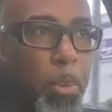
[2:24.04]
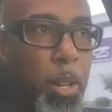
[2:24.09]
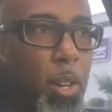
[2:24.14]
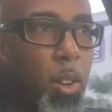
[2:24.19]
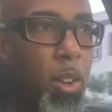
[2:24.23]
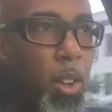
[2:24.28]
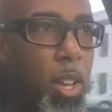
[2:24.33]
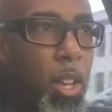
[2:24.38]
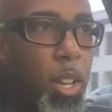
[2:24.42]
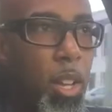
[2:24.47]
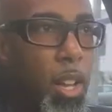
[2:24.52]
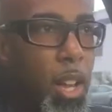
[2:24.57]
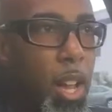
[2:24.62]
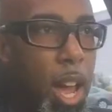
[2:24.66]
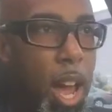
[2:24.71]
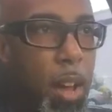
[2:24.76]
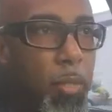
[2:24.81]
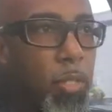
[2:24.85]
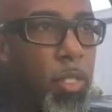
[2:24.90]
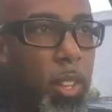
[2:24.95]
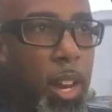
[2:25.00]
belt,
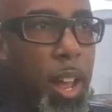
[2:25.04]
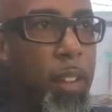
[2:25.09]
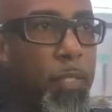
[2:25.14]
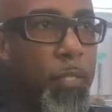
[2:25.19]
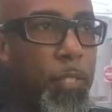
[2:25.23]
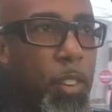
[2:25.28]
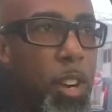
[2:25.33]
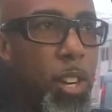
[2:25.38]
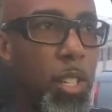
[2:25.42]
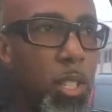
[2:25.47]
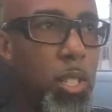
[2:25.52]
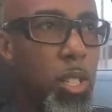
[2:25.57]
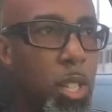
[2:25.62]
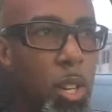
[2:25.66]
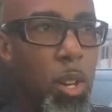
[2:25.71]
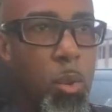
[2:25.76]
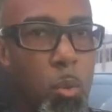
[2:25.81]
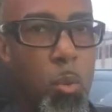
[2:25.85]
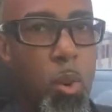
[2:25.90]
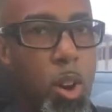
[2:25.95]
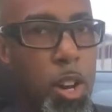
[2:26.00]
after that first
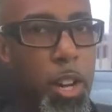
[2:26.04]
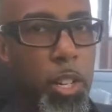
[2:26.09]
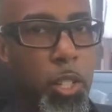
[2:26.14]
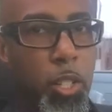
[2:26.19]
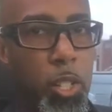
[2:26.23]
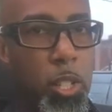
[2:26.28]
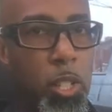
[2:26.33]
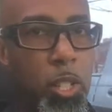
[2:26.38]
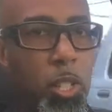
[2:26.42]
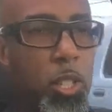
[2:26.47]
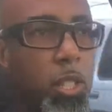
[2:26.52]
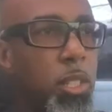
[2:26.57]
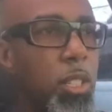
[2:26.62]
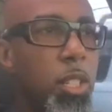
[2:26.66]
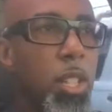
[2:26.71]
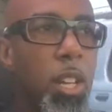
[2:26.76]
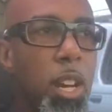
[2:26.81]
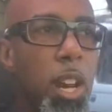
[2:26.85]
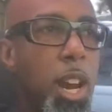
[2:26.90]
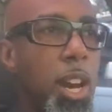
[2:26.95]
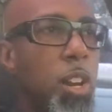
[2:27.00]
one or two,
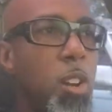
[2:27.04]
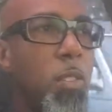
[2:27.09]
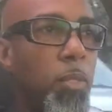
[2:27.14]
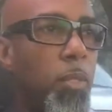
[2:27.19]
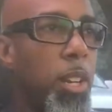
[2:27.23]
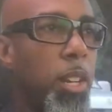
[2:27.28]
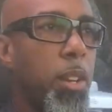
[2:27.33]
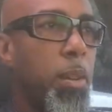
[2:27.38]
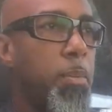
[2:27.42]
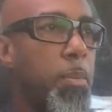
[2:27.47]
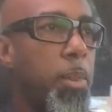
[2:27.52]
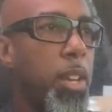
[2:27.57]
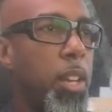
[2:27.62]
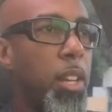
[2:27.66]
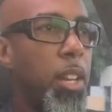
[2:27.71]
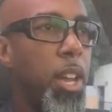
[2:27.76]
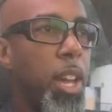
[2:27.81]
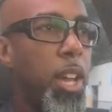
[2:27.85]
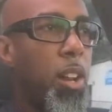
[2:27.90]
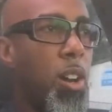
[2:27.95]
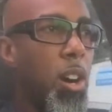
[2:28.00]
I don't
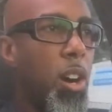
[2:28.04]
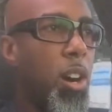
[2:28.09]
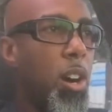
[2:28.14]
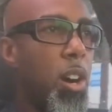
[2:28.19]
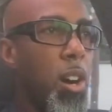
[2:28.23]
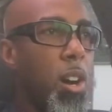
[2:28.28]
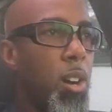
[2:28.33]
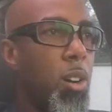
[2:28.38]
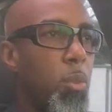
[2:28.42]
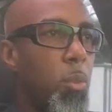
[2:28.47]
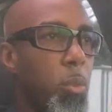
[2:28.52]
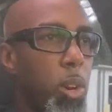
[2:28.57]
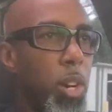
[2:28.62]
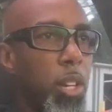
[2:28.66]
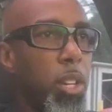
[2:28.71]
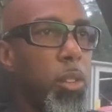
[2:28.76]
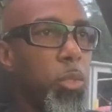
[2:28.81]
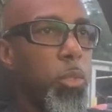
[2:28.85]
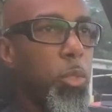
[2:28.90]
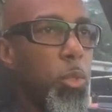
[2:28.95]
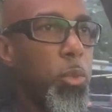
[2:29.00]
recommend at all
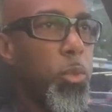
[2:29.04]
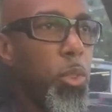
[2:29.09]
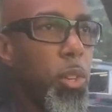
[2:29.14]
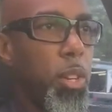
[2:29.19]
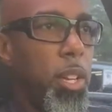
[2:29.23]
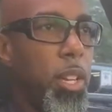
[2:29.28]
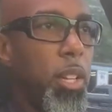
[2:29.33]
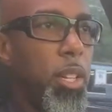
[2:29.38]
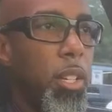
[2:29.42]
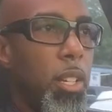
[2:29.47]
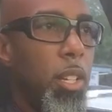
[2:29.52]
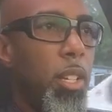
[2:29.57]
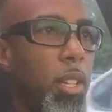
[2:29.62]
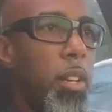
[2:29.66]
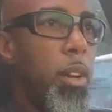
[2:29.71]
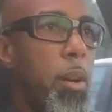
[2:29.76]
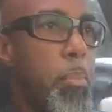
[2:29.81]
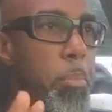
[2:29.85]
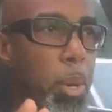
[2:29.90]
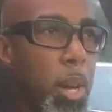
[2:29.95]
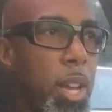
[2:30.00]
working for free.
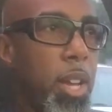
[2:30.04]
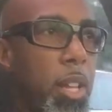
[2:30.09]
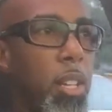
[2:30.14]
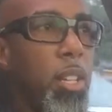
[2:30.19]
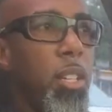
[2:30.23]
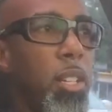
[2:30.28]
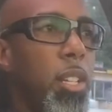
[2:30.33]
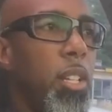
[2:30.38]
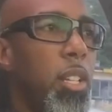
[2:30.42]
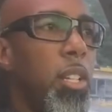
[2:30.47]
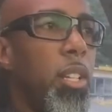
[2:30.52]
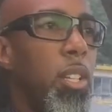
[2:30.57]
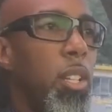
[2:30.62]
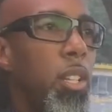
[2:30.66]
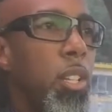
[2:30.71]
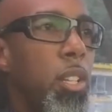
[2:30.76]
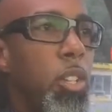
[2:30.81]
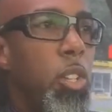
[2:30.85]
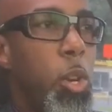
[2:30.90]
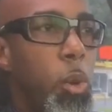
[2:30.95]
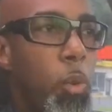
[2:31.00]
But
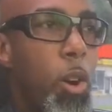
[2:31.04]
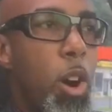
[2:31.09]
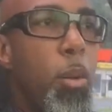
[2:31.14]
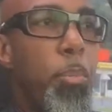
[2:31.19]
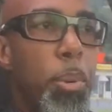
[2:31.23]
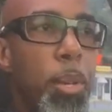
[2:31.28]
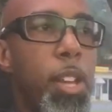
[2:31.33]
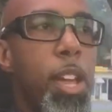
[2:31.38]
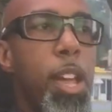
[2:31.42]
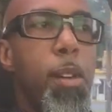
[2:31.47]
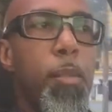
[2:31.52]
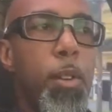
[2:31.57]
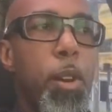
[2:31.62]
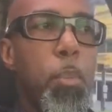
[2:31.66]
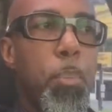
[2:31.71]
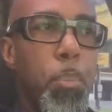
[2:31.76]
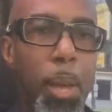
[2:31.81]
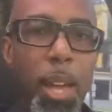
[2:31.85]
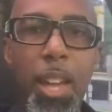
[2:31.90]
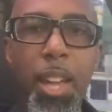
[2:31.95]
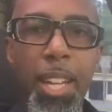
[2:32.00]
you won't be able
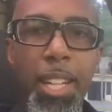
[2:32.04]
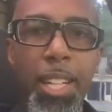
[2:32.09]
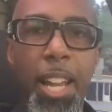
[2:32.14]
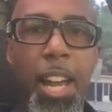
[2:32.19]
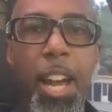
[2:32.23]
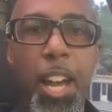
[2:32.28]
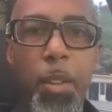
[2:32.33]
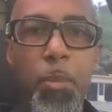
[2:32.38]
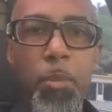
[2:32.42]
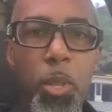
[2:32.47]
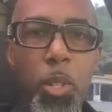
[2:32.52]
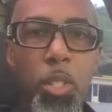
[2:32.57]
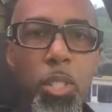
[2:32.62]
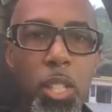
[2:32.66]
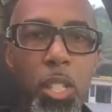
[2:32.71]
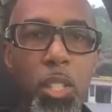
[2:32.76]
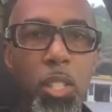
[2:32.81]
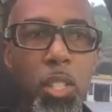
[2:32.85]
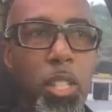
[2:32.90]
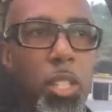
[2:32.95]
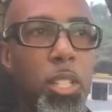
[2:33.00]
to pay live
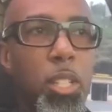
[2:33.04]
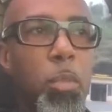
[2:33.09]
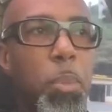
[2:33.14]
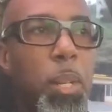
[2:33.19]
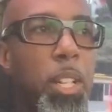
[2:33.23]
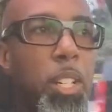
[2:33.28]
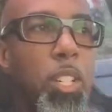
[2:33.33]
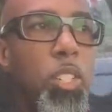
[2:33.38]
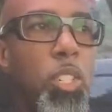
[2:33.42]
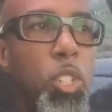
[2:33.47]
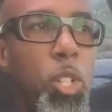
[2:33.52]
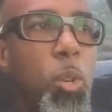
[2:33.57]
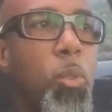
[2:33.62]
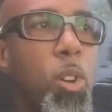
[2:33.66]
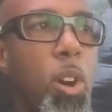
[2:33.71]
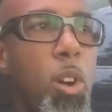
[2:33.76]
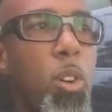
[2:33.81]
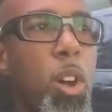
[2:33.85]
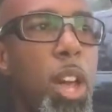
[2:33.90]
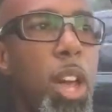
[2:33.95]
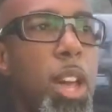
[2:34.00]
musicians because you
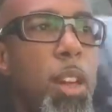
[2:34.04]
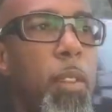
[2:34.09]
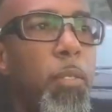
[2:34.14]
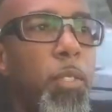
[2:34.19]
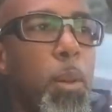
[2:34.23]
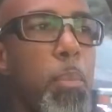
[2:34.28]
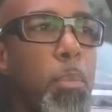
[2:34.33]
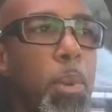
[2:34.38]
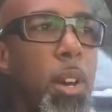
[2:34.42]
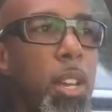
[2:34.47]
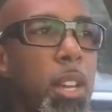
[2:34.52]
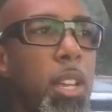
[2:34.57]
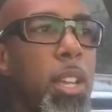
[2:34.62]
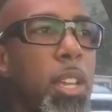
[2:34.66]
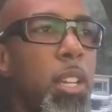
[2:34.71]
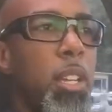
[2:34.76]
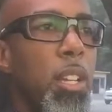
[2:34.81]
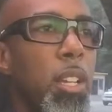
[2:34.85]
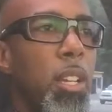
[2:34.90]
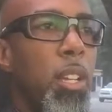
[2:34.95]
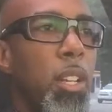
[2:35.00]
won't have the
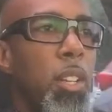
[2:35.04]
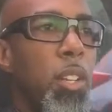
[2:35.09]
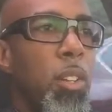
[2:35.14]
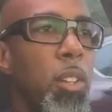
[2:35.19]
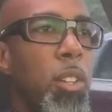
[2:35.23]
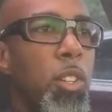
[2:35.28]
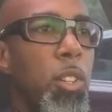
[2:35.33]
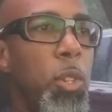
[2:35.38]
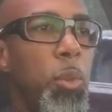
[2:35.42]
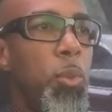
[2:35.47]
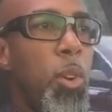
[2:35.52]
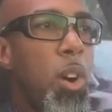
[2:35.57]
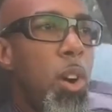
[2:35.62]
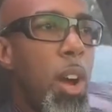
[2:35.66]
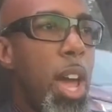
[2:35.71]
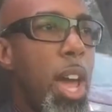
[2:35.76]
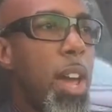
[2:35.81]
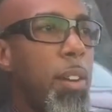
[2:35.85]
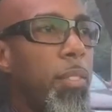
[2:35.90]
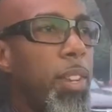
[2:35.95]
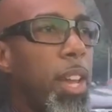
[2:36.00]
money, you
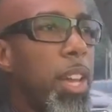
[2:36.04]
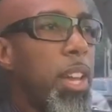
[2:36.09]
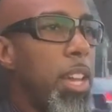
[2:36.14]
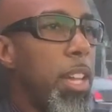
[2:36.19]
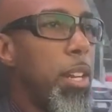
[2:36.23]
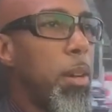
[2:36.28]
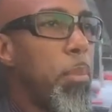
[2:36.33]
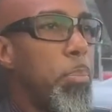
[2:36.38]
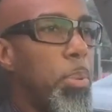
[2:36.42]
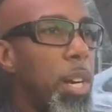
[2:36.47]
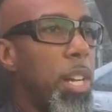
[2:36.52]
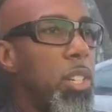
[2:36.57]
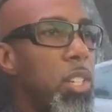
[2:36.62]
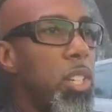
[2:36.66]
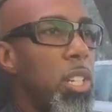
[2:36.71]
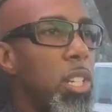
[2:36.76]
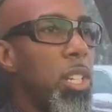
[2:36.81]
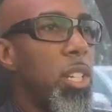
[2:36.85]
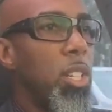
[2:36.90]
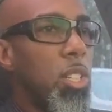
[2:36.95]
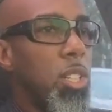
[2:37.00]
won't have that in the
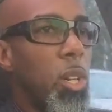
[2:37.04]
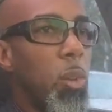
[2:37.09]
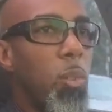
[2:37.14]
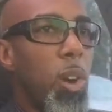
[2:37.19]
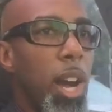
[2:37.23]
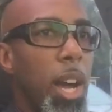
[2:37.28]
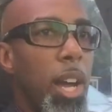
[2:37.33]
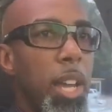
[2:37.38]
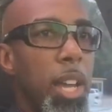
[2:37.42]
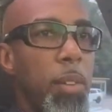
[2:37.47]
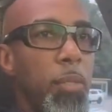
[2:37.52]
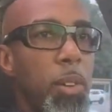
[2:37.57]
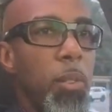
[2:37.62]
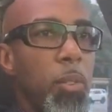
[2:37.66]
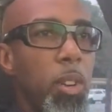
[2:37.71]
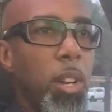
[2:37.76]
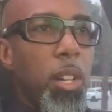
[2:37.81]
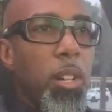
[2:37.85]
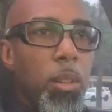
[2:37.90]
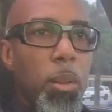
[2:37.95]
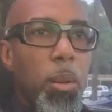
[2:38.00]
budget, so why even
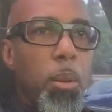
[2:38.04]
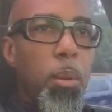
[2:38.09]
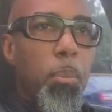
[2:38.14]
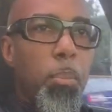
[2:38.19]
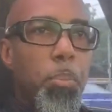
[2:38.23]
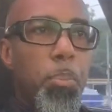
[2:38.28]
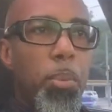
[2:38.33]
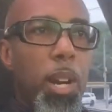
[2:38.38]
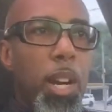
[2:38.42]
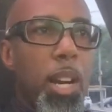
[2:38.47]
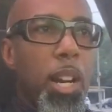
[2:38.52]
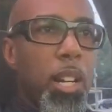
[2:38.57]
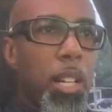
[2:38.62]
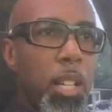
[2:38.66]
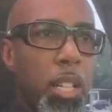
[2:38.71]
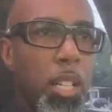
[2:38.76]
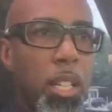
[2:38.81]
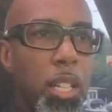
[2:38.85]
work? Bruh.